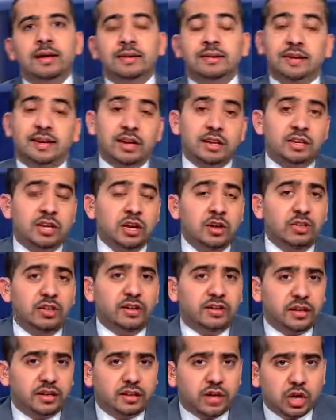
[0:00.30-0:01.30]
To continue
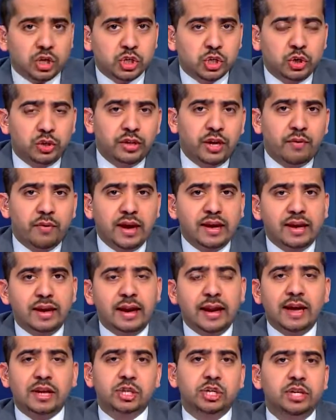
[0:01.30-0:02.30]
this discussion on the Iranian
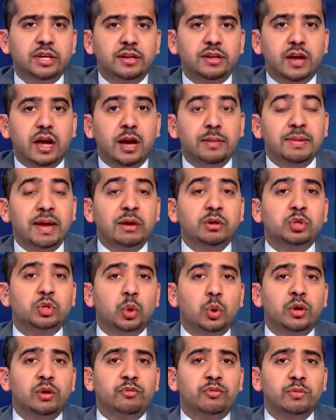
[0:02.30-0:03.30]
elections, I'm now
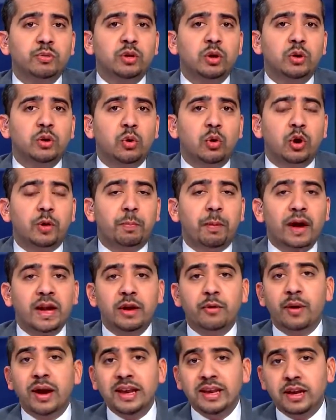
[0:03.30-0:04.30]
joined from New York by
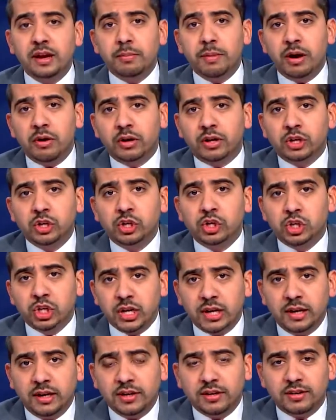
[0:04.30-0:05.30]
Iranian American
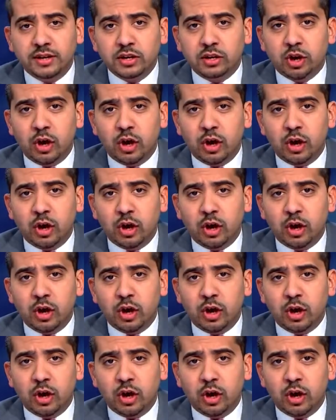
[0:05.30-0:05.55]
journalist and